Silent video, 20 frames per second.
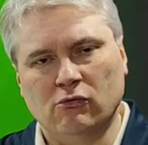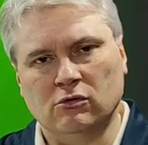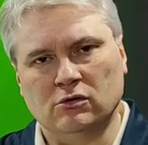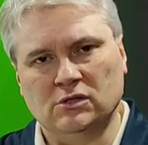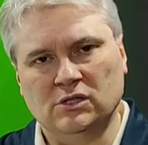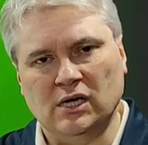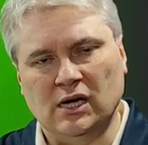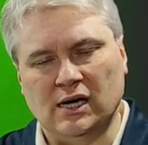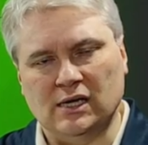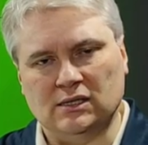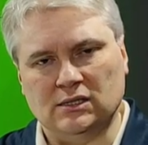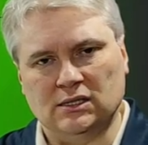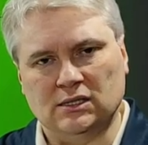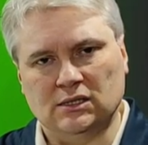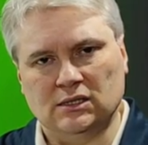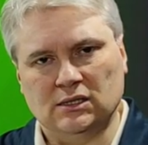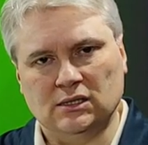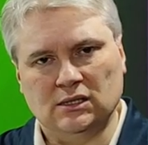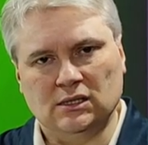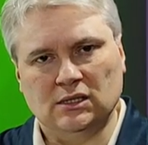for that
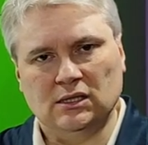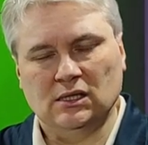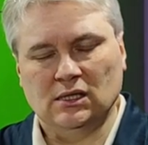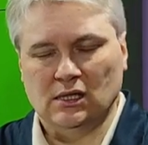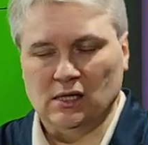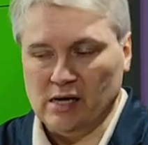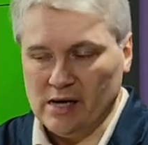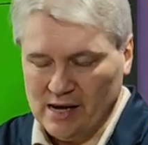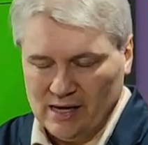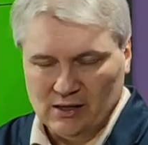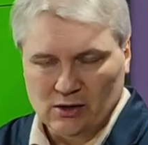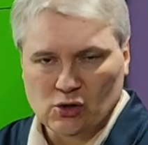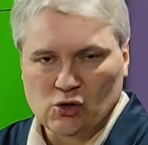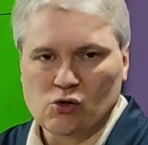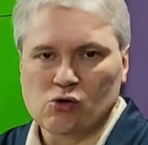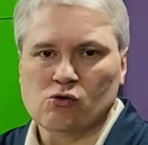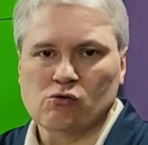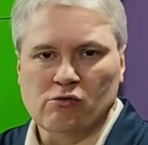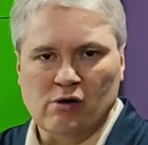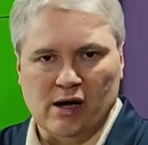and
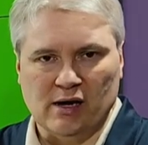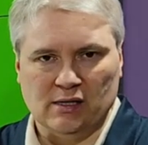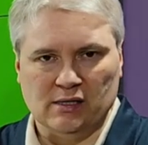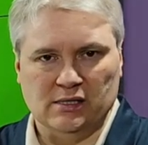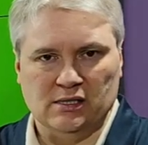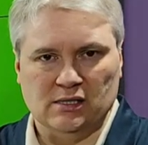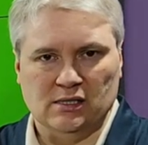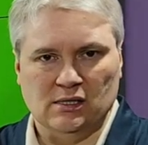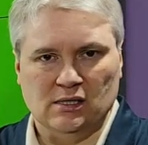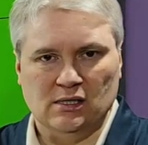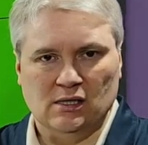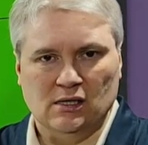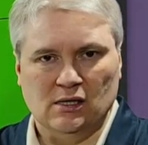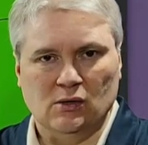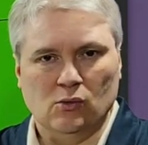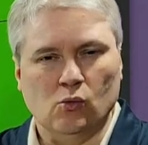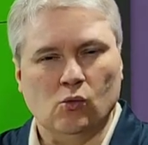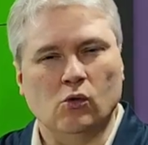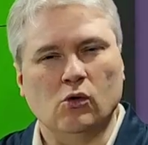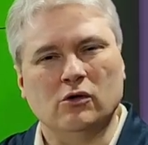correct
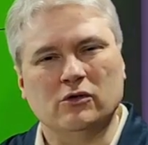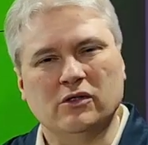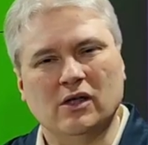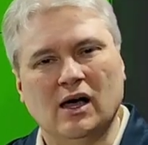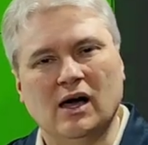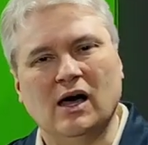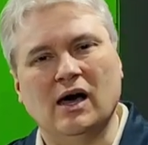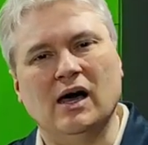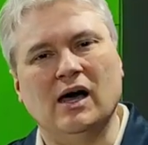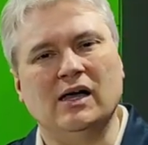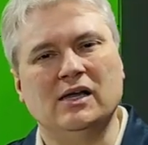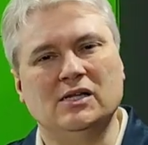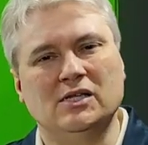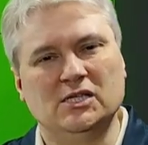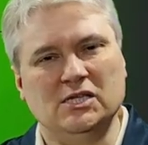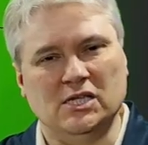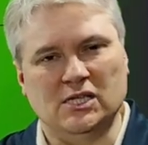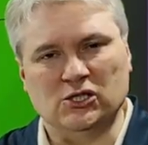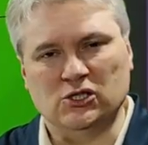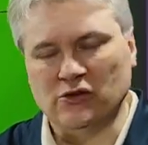what I
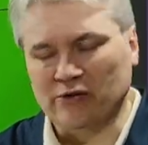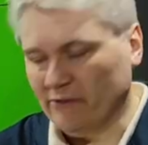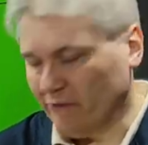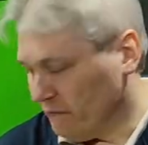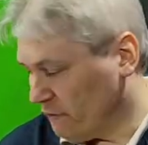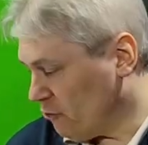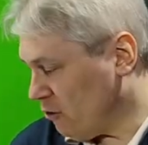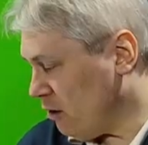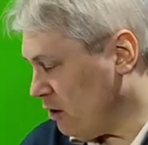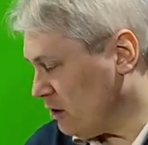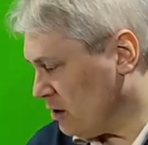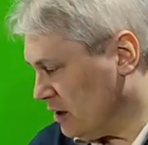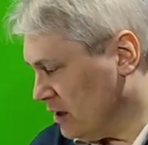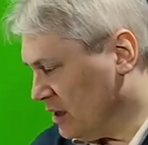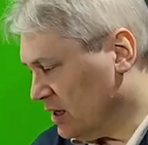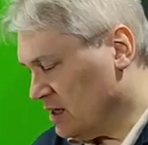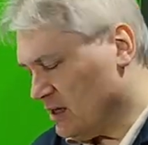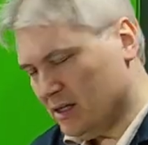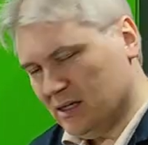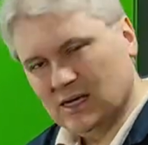did wrong.
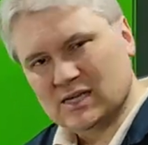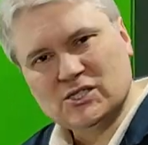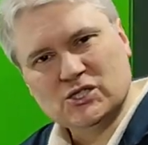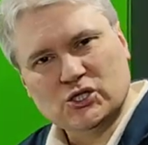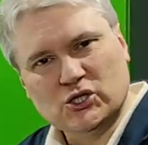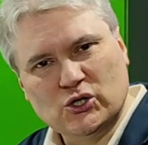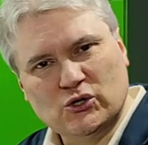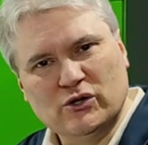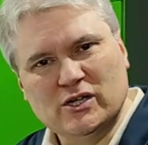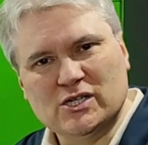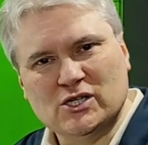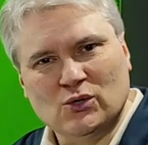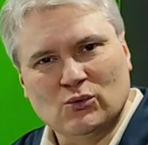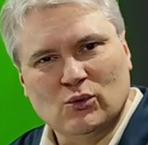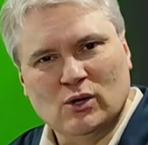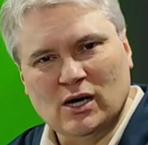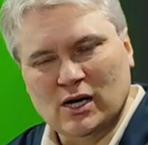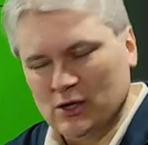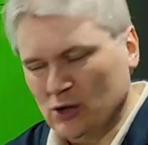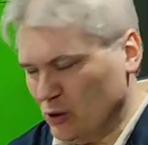That's the
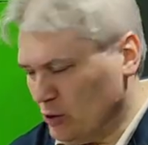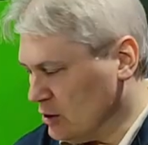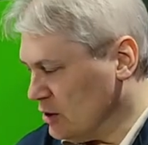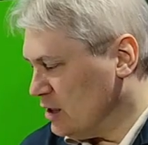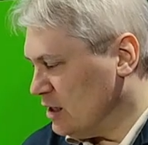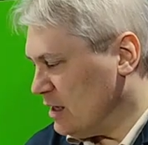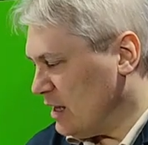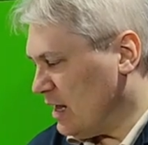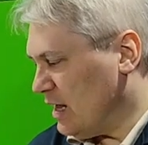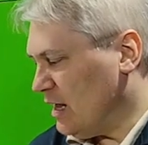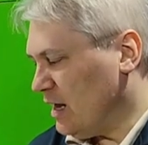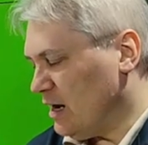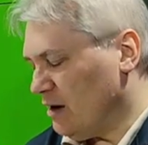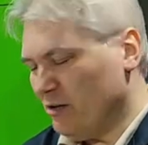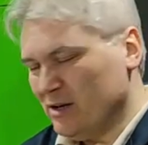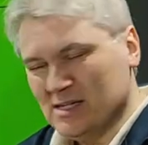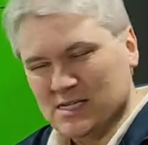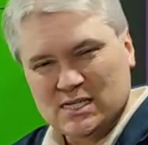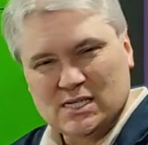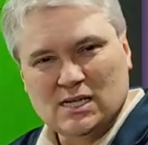reason why you
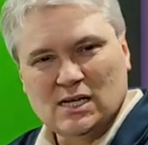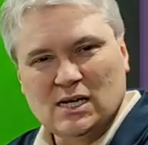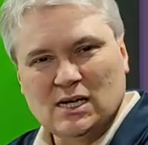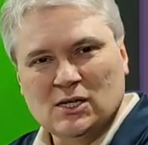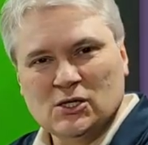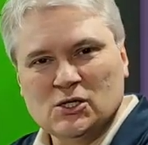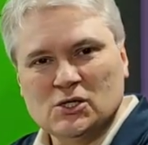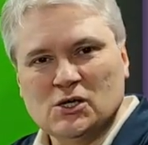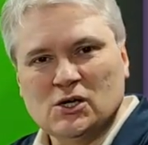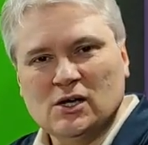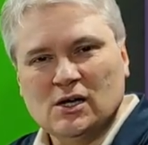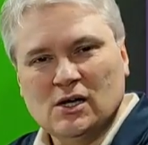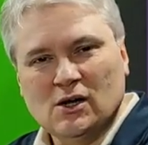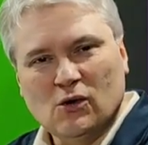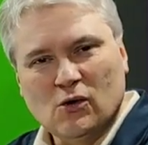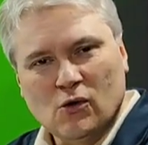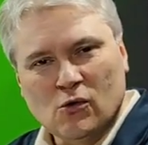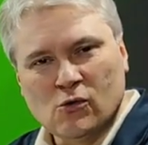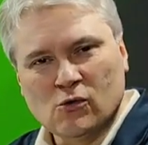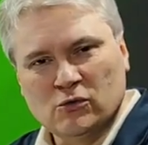aren't seeing the
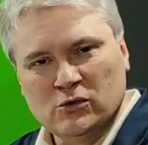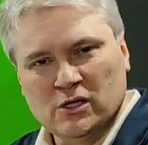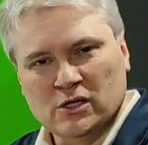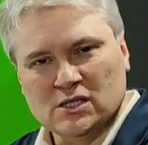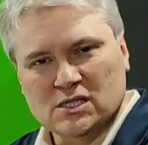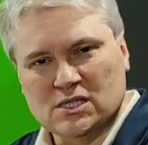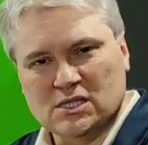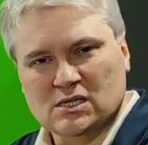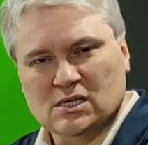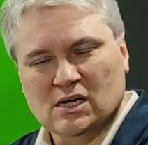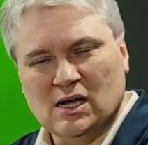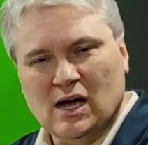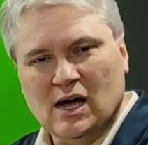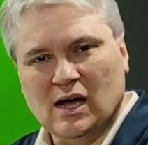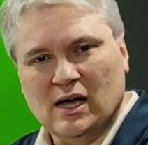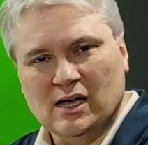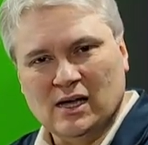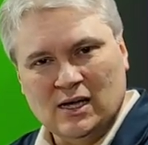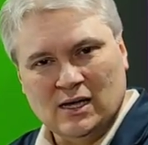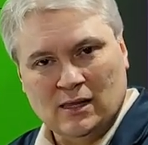audience
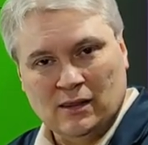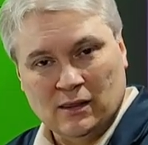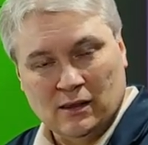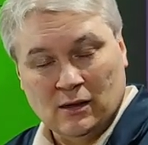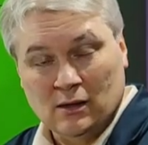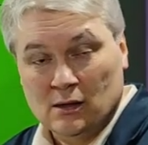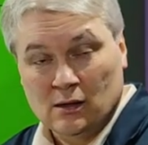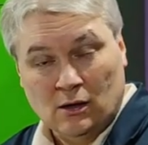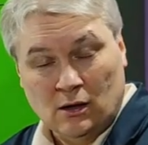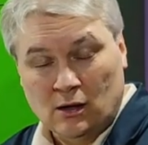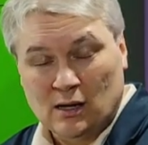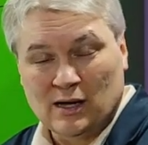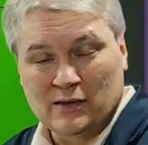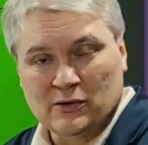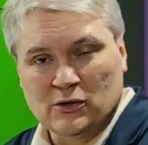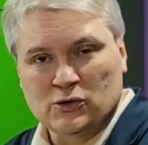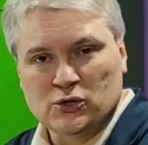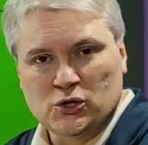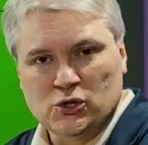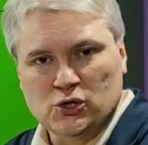in
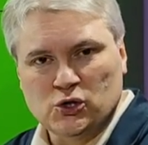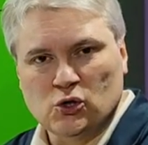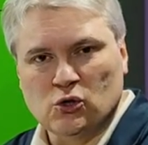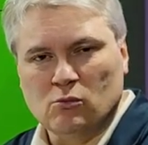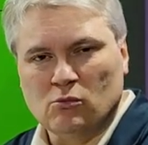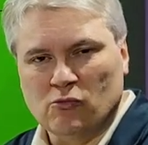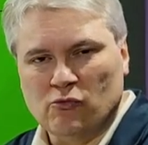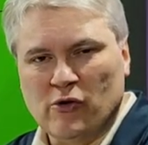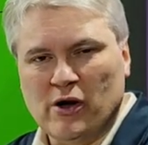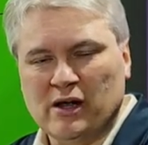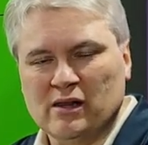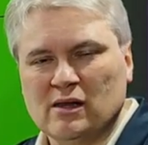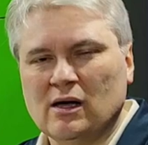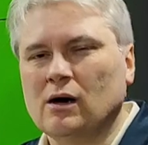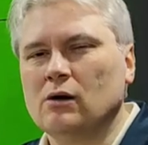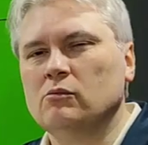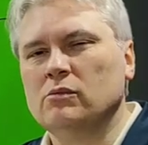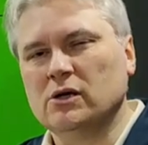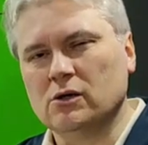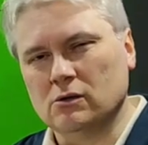under the dome right
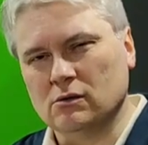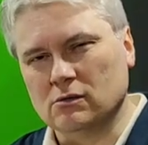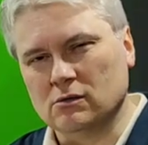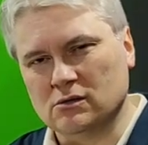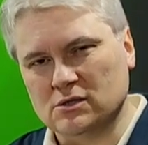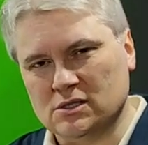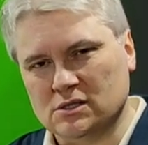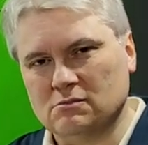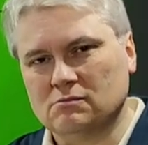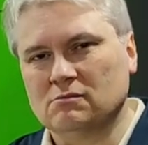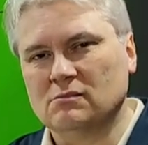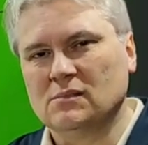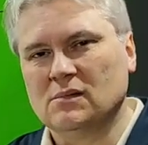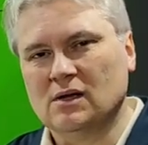now because